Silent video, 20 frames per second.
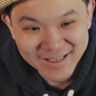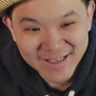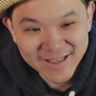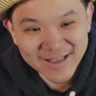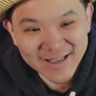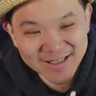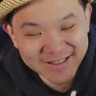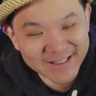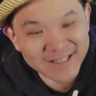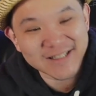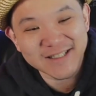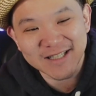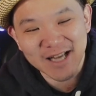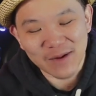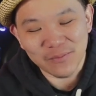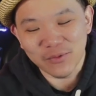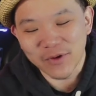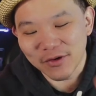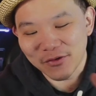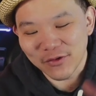it's a
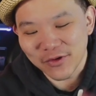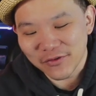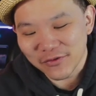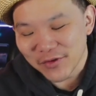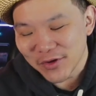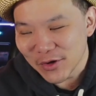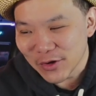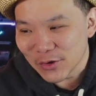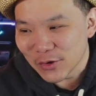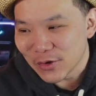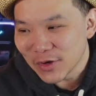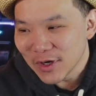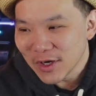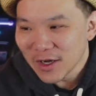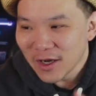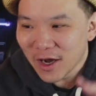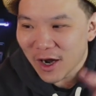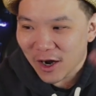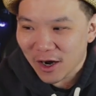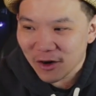separate review
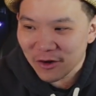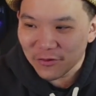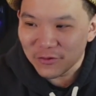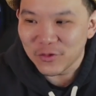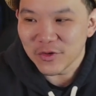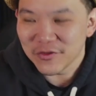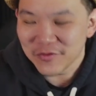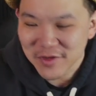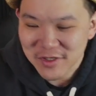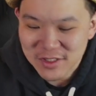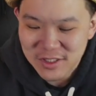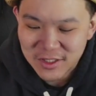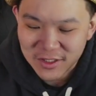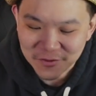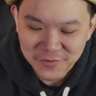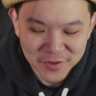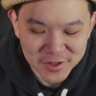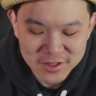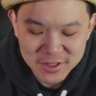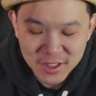of revisiting the
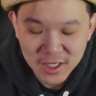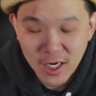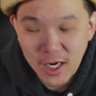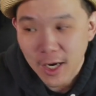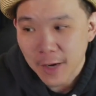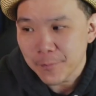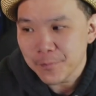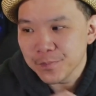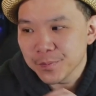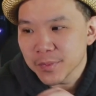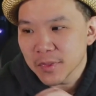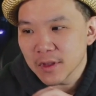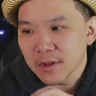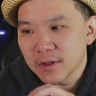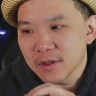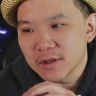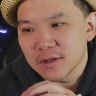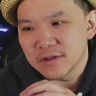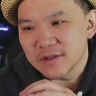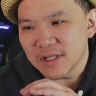first cigar.
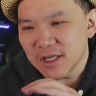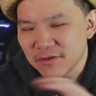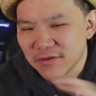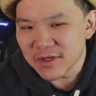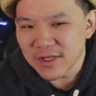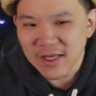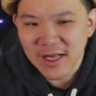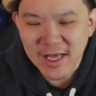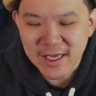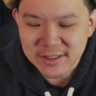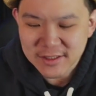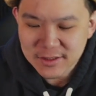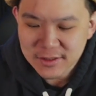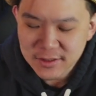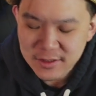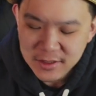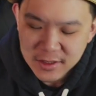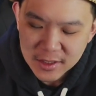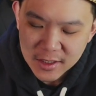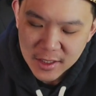Nevertheless,
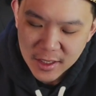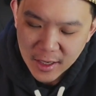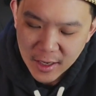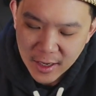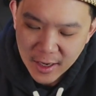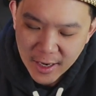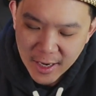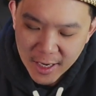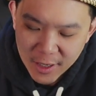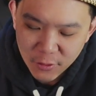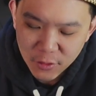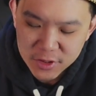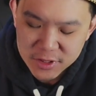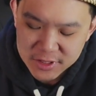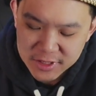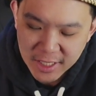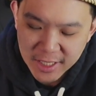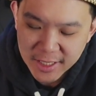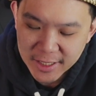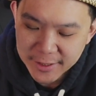I will
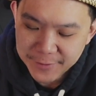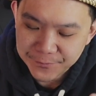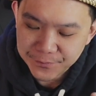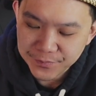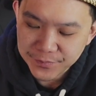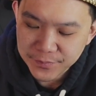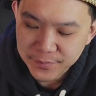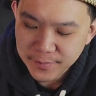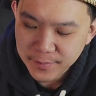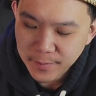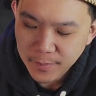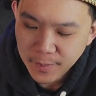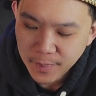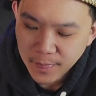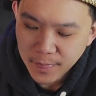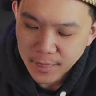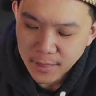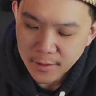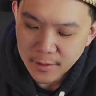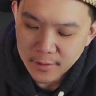say,
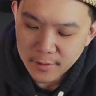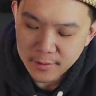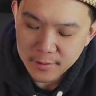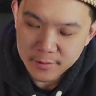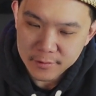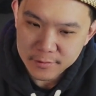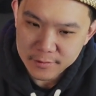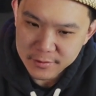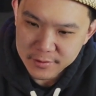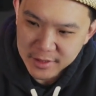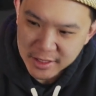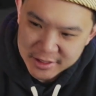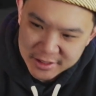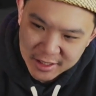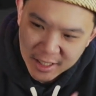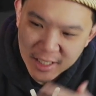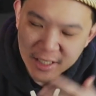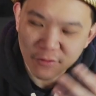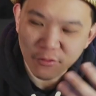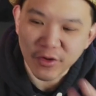let's
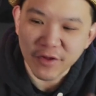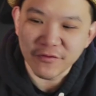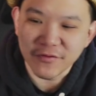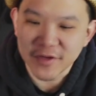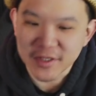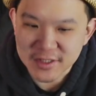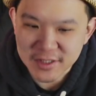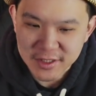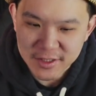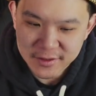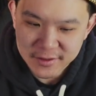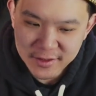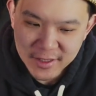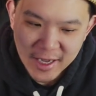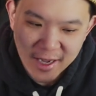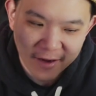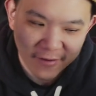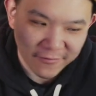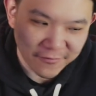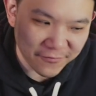kind of revisit
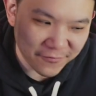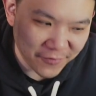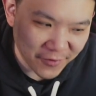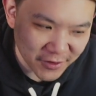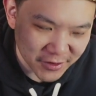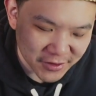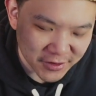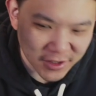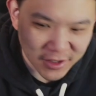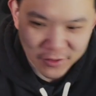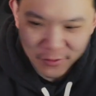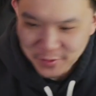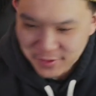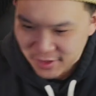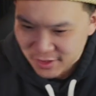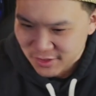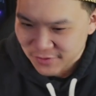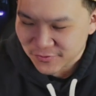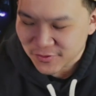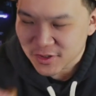that first third with
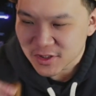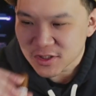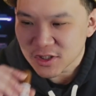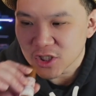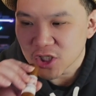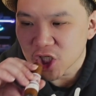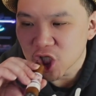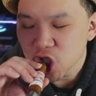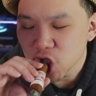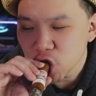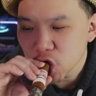this first third.